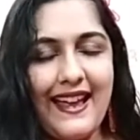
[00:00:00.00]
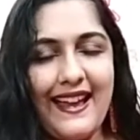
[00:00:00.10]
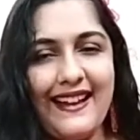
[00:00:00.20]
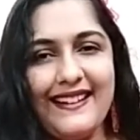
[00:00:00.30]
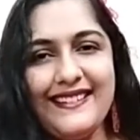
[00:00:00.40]

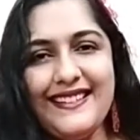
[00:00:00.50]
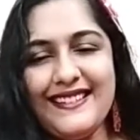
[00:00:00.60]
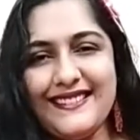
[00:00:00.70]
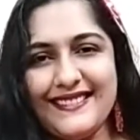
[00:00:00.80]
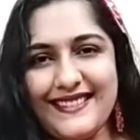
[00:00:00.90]

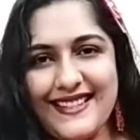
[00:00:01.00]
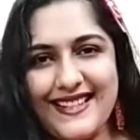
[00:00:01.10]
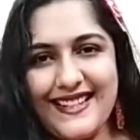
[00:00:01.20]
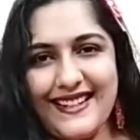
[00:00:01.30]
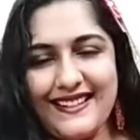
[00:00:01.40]
and
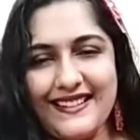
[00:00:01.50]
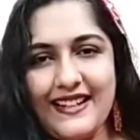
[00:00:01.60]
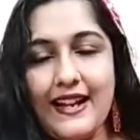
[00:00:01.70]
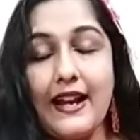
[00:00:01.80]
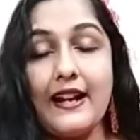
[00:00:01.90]
share,
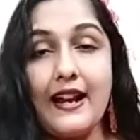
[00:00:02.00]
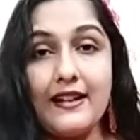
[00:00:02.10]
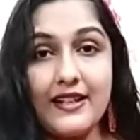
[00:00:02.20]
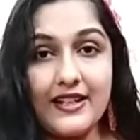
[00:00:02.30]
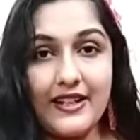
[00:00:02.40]
and
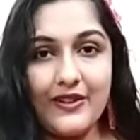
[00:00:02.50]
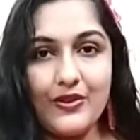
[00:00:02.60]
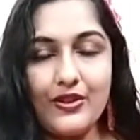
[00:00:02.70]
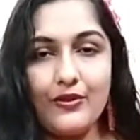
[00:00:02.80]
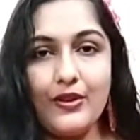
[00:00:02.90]
honest
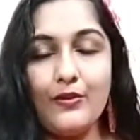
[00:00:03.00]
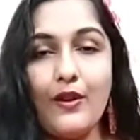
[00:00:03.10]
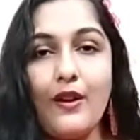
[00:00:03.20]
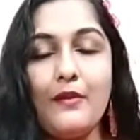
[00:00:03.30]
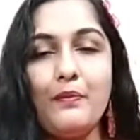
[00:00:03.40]
request to you
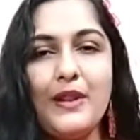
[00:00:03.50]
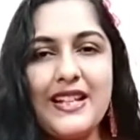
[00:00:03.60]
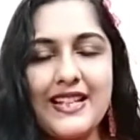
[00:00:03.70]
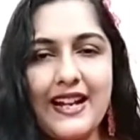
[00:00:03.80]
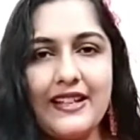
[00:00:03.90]
all,
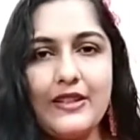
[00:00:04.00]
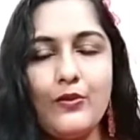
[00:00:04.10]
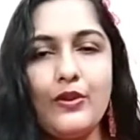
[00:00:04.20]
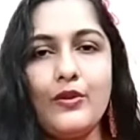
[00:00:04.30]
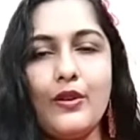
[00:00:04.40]
please share it
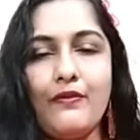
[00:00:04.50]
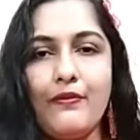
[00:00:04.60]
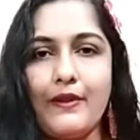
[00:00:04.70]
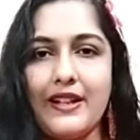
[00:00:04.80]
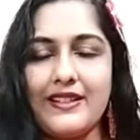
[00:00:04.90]
with your
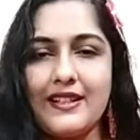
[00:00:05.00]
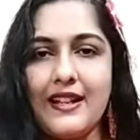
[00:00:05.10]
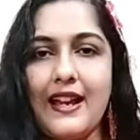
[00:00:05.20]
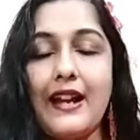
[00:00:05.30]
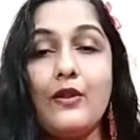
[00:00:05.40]
friends
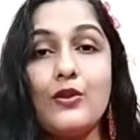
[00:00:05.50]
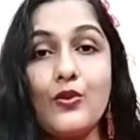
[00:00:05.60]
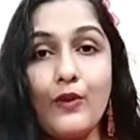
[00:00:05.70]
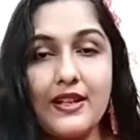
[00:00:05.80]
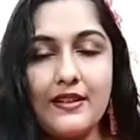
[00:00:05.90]
and
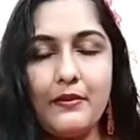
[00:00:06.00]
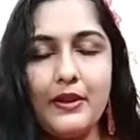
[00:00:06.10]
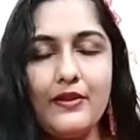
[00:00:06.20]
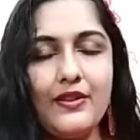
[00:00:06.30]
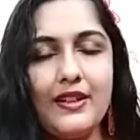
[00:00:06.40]
also watch the
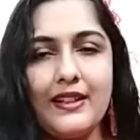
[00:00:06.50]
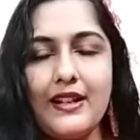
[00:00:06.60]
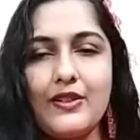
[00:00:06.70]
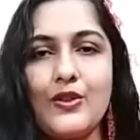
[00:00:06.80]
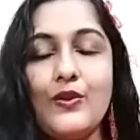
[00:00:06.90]
video till
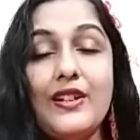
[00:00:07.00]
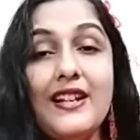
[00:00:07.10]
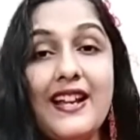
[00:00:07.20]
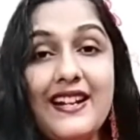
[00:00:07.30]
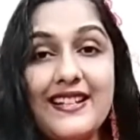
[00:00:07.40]
then. So
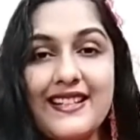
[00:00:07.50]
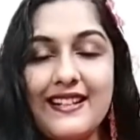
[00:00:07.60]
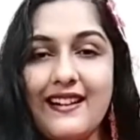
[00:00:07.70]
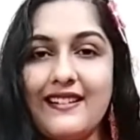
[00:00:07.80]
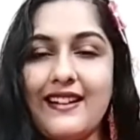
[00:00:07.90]
let's
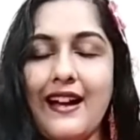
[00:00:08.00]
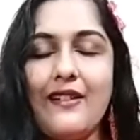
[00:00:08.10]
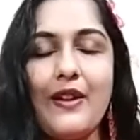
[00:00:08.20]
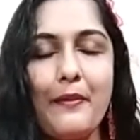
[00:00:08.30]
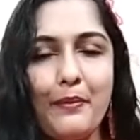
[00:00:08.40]
start how
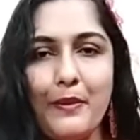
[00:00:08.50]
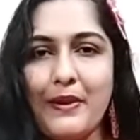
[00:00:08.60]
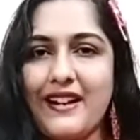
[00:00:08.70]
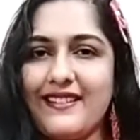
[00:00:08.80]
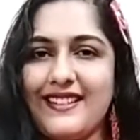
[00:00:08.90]
I have
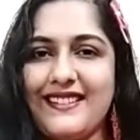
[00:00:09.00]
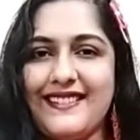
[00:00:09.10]
prepared.